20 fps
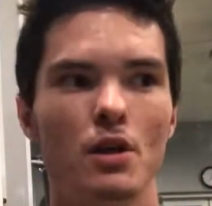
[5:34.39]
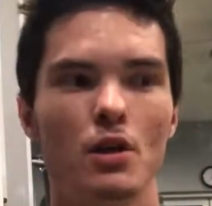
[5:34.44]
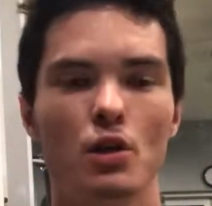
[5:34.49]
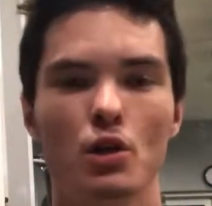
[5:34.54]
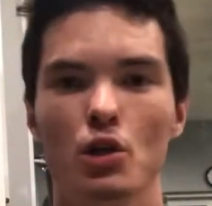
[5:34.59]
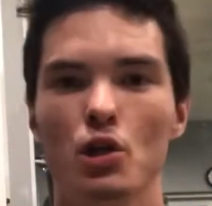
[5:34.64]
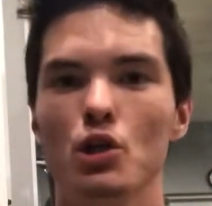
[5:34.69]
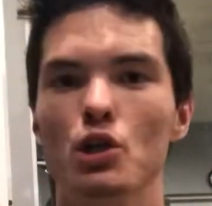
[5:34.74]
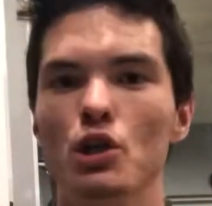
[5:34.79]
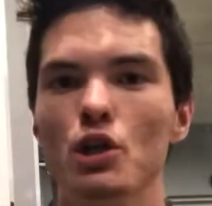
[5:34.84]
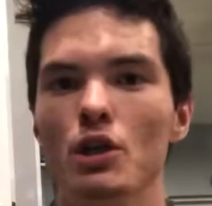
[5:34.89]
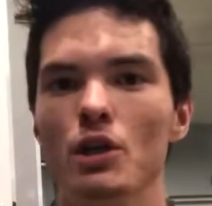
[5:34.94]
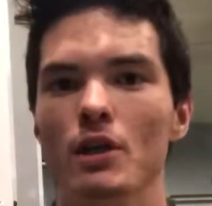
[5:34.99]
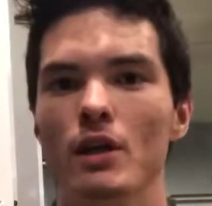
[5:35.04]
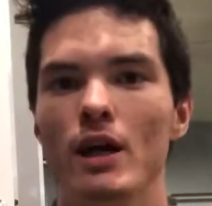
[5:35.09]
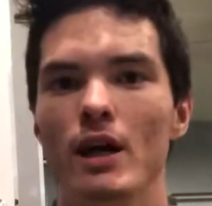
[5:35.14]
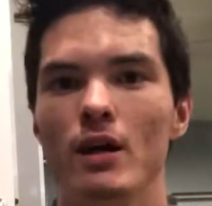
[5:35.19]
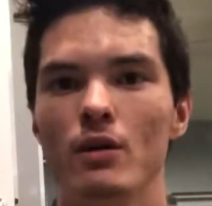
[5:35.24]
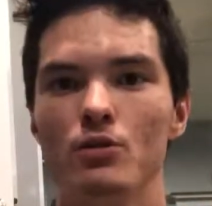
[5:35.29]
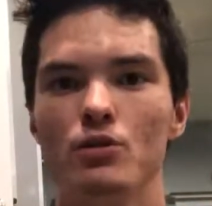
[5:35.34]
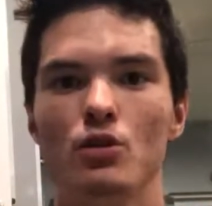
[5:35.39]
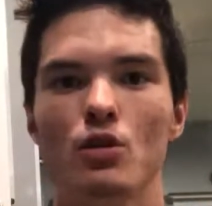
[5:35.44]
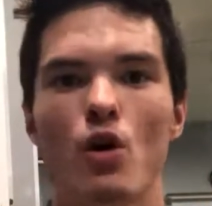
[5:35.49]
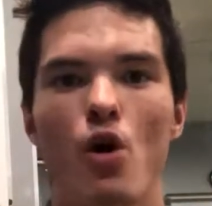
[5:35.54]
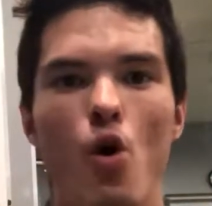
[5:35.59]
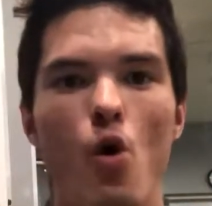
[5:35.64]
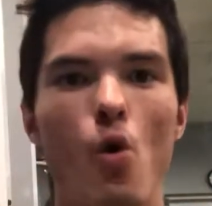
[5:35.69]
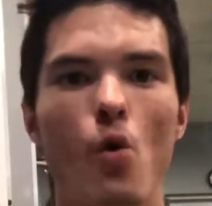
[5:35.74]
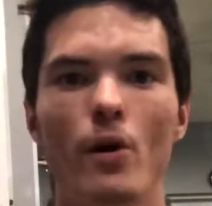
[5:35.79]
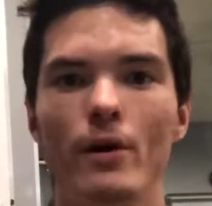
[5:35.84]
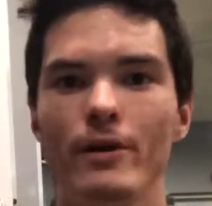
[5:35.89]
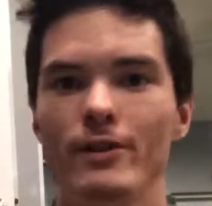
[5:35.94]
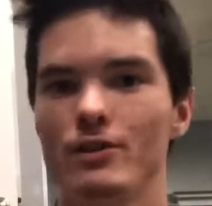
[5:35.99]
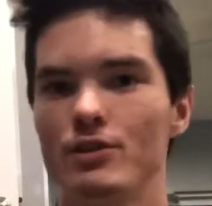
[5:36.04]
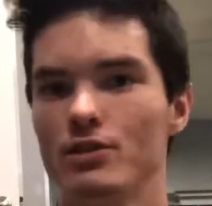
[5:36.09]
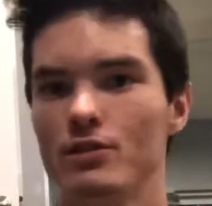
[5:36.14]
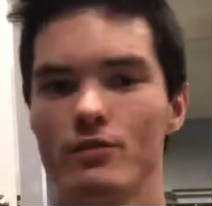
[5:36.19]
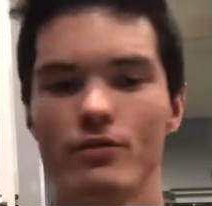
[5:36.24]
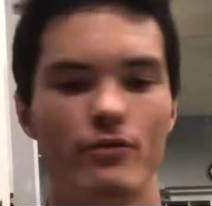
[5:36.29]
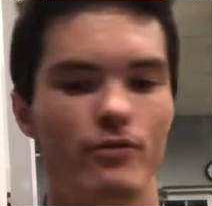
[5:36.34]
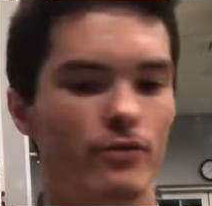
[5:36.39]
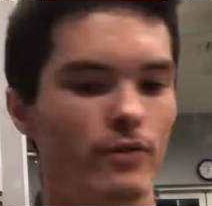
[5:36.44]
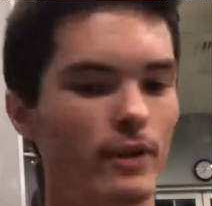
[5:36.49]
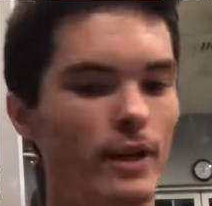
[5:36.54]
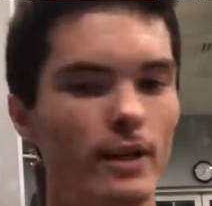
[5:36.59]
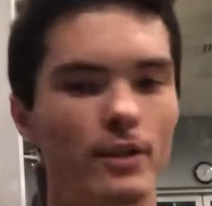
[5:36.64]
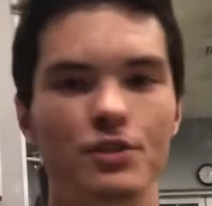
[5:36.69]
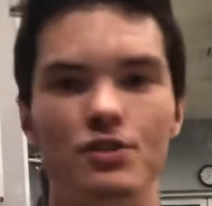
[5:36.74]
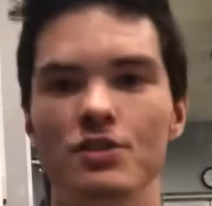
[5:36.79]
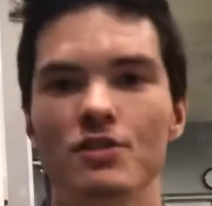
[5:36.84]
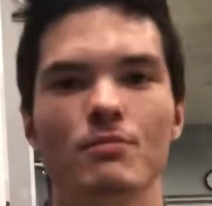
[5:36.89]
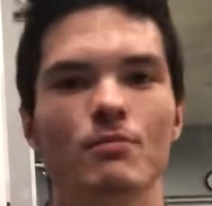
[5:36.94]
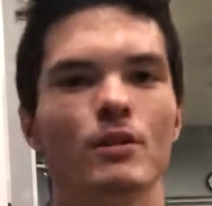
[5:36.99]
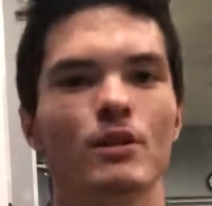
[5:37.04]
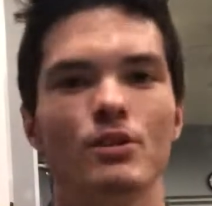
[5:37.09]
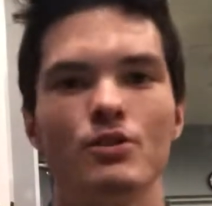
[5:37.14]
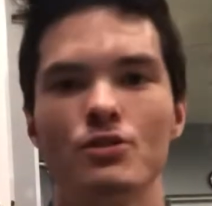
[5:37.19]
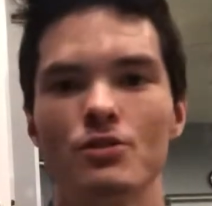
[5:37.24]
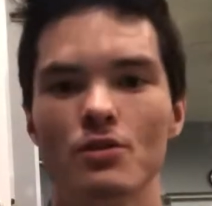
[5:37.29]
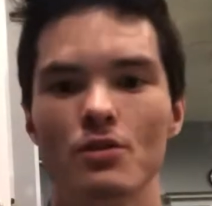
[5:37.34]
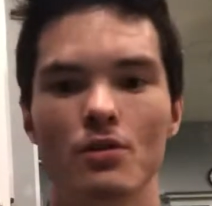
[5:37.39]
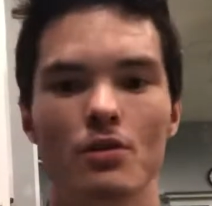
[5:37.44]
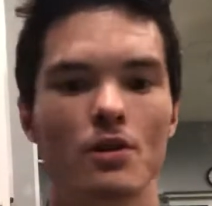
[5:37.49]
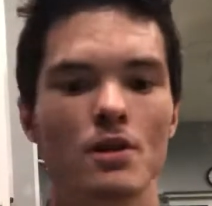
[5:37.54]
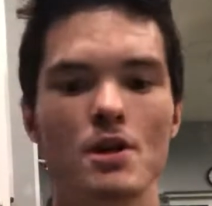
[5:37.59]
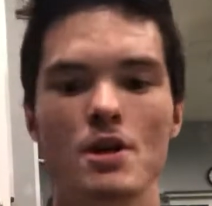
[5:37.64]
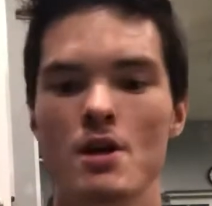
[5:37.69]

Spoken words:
learn how to always just flex your muscle